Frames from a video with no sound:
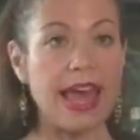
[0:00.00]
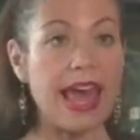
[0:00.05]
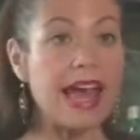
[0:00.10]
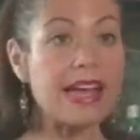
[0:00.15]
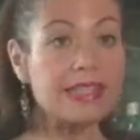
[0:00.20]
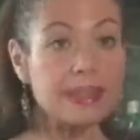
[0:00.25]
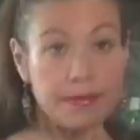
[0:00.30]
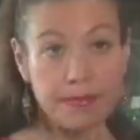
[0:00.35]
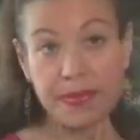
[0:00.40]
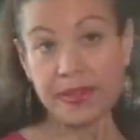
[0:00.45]

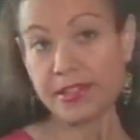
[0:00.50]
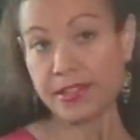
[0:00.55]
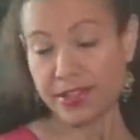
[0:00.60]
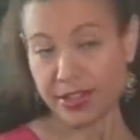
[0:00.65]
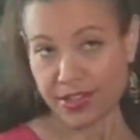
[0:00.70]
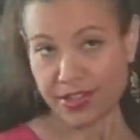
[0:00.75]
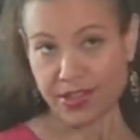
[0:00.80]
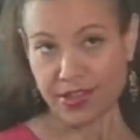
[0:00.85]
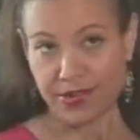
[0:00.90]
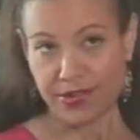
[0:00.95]
As a
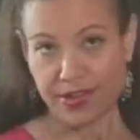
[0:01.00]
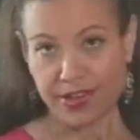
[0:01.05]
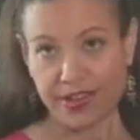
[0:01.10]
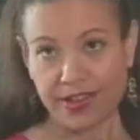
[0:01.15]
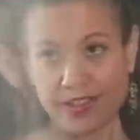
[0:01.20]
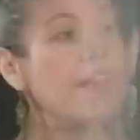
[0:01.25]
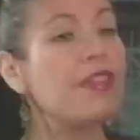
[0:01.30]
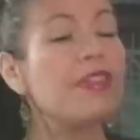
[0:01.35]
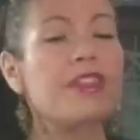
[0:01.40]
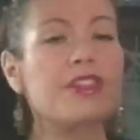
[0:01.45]
business
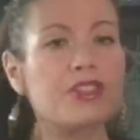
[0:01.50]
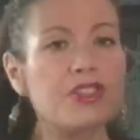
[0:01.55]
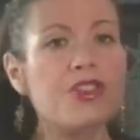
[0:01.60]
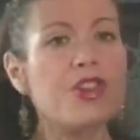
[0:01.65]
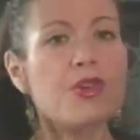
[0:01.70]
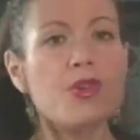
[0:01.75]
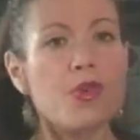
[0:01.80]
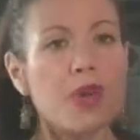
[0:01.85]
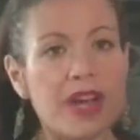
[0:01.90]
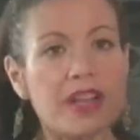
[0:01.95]
owner, there's
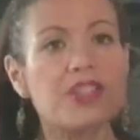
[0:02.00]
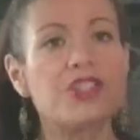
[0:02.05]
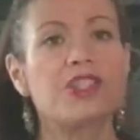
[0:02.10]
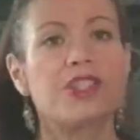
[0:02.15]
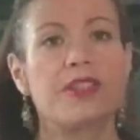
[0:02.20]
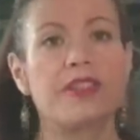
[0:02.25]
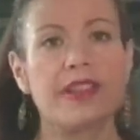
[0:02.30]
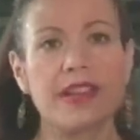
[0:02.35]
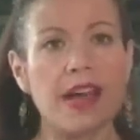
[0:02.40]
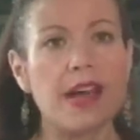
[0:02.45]
no
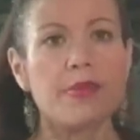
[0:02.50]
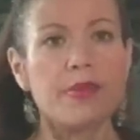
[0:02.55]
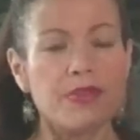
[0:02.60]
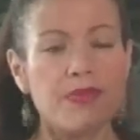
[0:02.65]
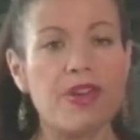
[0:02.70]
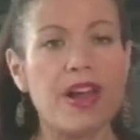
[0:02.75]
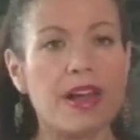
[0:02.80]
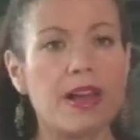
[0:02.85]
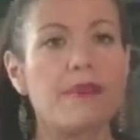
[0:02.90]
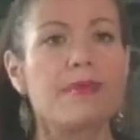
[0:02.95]
question that I
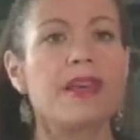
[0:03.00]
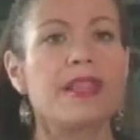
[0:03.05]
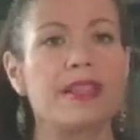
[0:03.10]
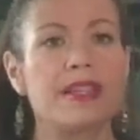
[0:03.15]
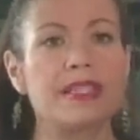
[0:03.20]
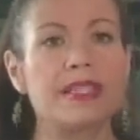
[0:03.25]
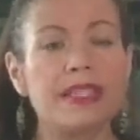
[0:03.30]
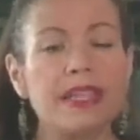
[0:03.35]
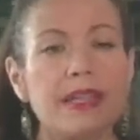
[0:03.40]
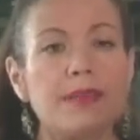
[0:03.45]
would recommend
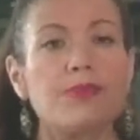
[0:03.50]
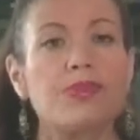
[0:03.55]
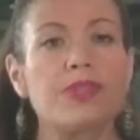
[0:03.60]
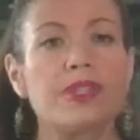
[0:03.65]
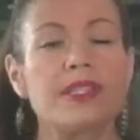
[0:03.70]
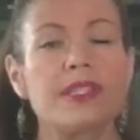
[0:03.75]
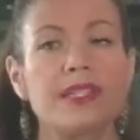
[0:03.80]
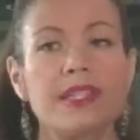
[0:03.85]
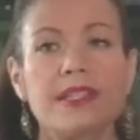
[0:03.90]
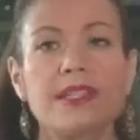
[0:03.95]
the
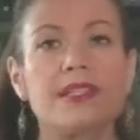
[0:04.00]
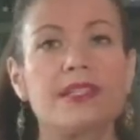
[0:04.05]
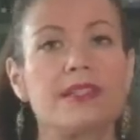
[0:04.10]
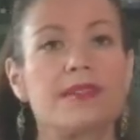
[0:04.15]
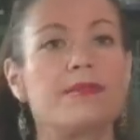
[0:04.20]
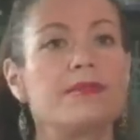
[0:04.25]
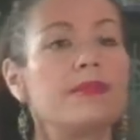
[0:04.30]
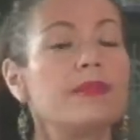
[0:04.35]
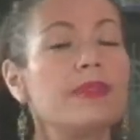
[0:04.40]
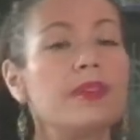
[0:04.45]
SkinPrint
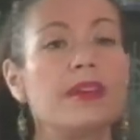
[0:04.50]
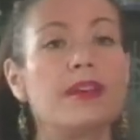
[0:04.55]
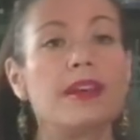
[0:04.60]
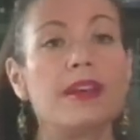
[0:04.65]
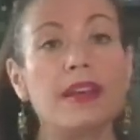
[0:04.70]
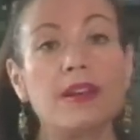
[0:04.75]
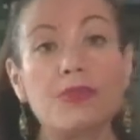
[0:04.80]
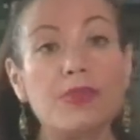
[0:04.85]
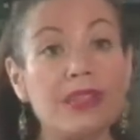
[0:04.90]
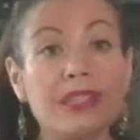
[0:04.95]
system
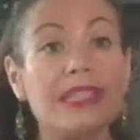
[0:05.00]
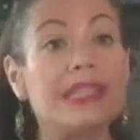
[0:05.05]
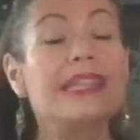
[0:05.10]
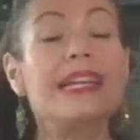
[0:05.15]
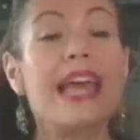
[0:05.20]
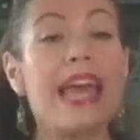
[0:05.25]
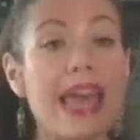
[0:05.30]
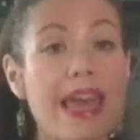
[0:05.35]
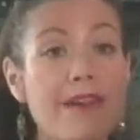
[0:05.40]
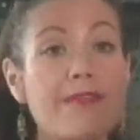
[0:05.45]
really
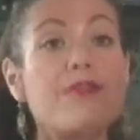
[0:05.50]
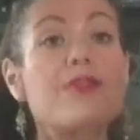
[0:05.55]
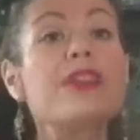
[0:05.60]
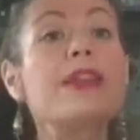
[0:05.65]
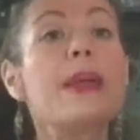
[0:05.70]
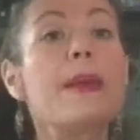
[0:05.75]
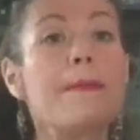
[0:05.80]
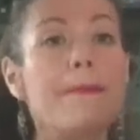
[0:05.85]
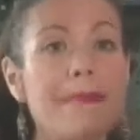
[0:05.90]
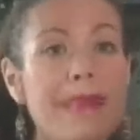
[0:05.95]
in
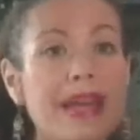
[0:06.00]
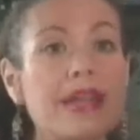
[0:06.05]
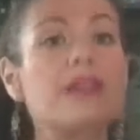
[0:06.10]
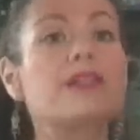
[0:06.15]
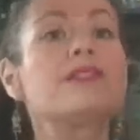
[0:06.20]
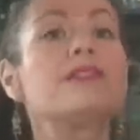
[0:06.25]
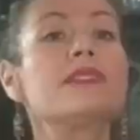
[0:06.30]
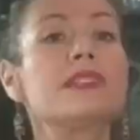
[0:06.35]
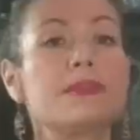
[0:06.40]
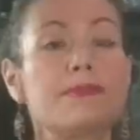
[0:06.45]
every
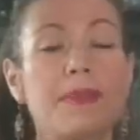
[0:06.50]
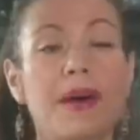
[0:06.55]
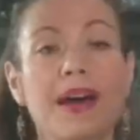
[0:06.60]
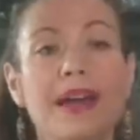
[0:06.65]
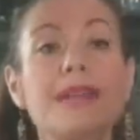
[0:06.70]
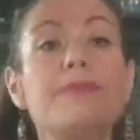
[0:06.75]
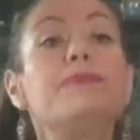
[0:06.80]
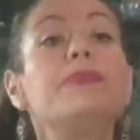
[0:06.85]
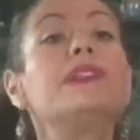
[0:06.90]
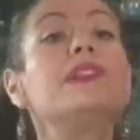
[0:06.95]
medical
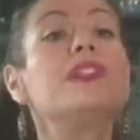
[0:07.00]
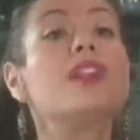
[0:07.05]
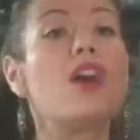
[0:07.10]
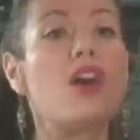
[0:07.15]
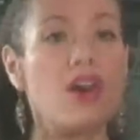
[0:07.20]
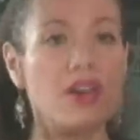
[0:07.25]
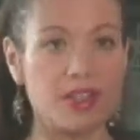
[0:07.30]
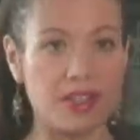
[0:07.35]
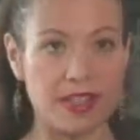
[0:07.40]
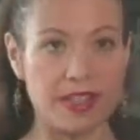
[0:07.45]
spa. It
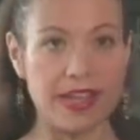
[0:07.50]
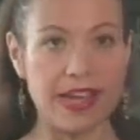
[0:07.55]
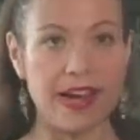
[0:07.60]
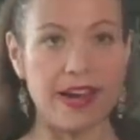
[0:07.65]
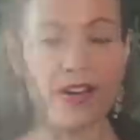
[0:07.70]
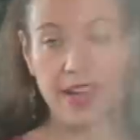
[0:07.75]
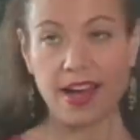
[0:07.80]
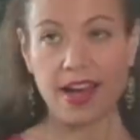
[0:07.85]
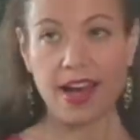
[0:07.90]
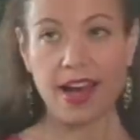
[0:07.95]
belongs
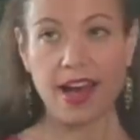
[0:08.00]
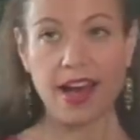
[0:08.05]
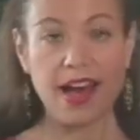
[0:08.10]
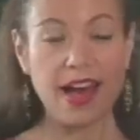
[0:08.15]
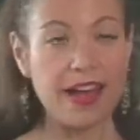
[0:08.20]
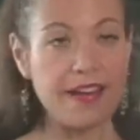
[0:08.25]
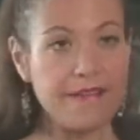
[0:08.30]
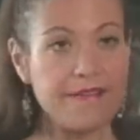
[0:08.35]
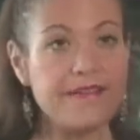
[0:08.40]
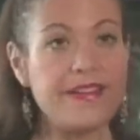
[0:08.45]
there.
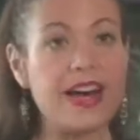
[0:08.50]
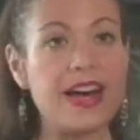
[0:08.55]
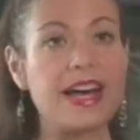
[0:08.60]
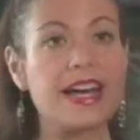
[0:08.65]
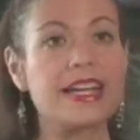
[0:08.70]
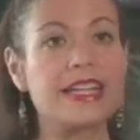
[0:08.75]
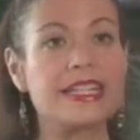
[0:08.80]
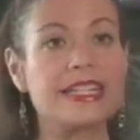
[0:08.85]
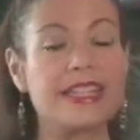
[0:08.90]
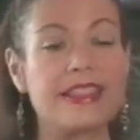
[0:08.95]
I
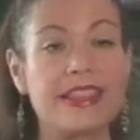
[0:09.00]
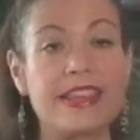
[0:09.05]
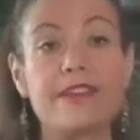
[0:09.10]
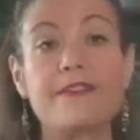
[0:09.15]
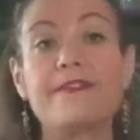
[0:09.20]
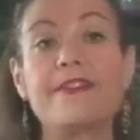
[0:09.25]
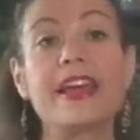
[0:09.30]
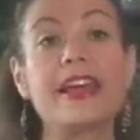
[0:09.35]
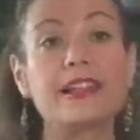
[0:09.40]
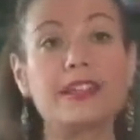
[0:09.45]
find
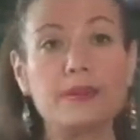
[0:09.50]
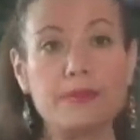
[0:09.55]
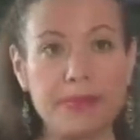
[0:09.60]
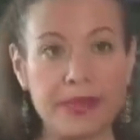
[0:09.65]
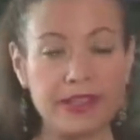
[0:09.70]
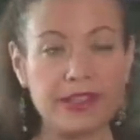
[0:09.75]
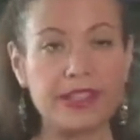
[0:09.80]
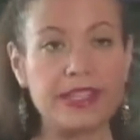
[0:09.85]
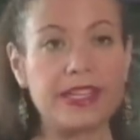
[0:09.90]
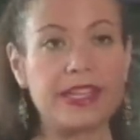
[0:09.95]
the
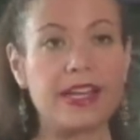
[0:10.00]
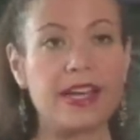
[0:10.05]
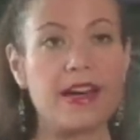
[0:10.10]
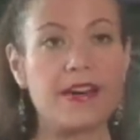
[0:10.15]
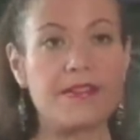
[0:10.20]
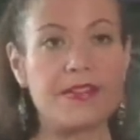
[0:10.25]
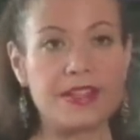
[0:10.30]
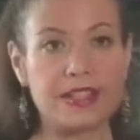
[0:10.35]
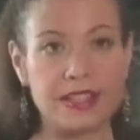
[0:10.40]
availability of